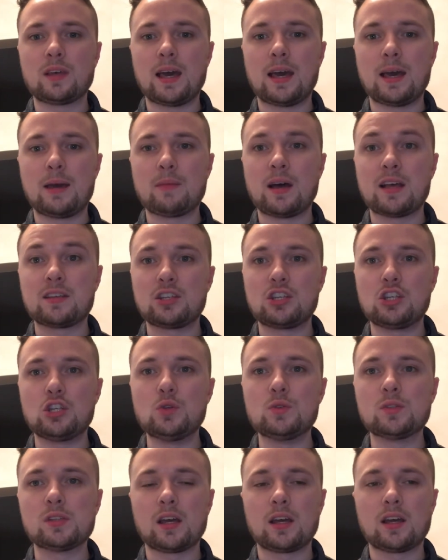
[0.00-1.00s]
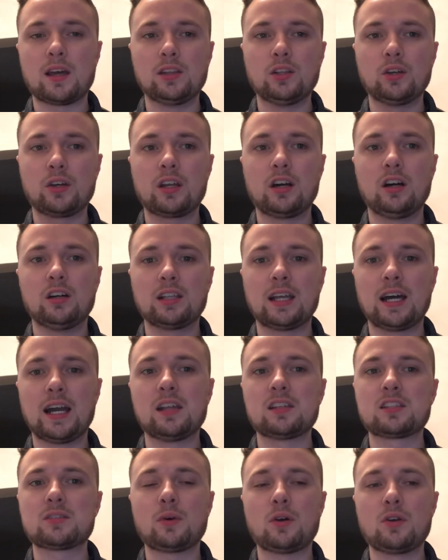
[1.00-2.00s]
as a user and look at it online
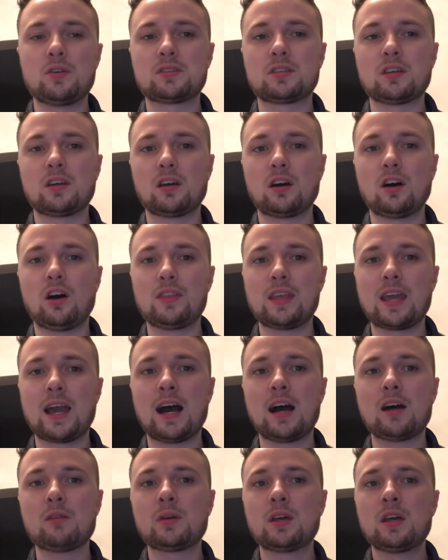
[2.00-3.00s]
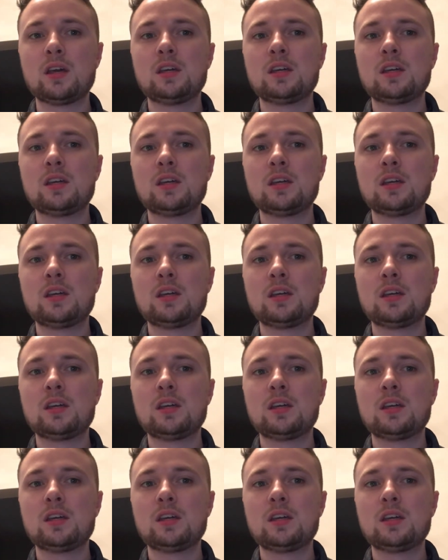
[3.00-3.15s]
as opposed to on the app,